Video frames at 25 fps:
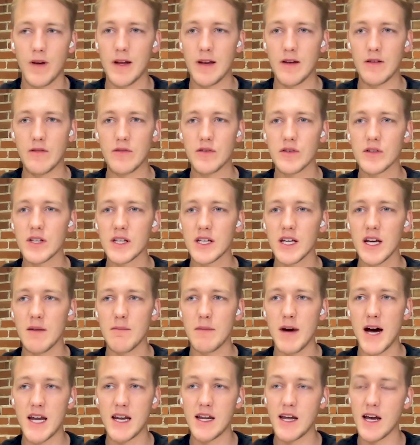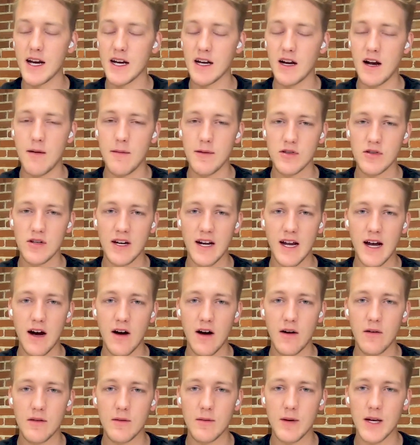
I mean, if you're looking at mining economics right now,